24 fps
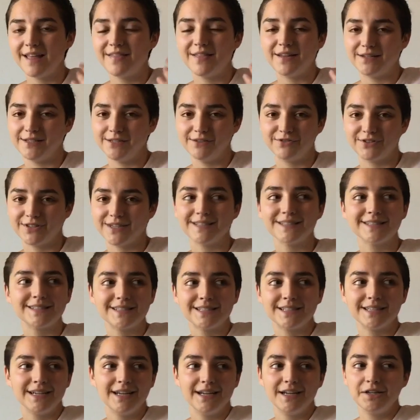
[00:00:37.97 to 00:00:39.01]
and then you
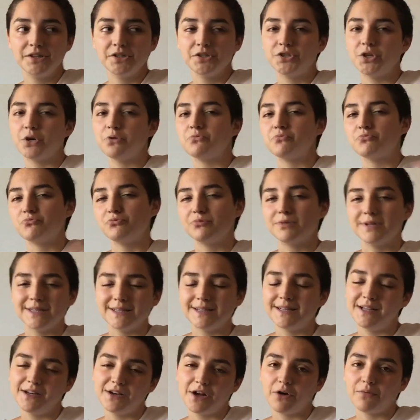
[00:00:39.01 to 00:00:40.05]
just don't
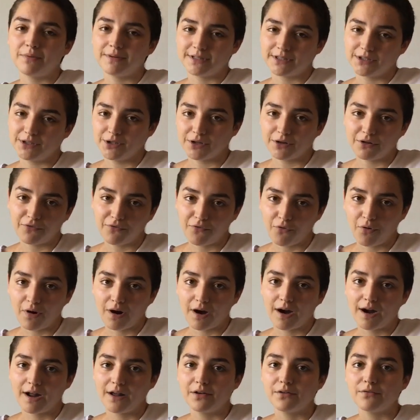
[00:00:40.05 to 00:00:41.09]
really know what to look
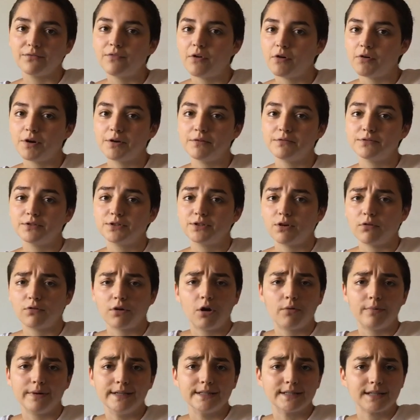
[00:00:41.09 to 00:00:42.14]
for, and photos don't
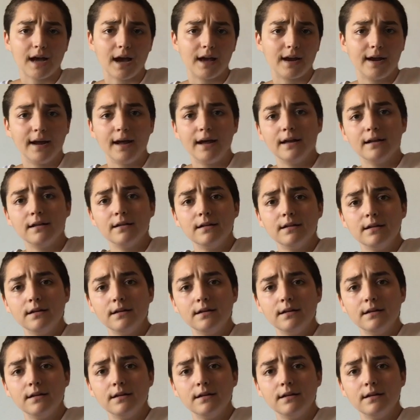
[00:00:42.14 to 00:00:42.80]
always cut it.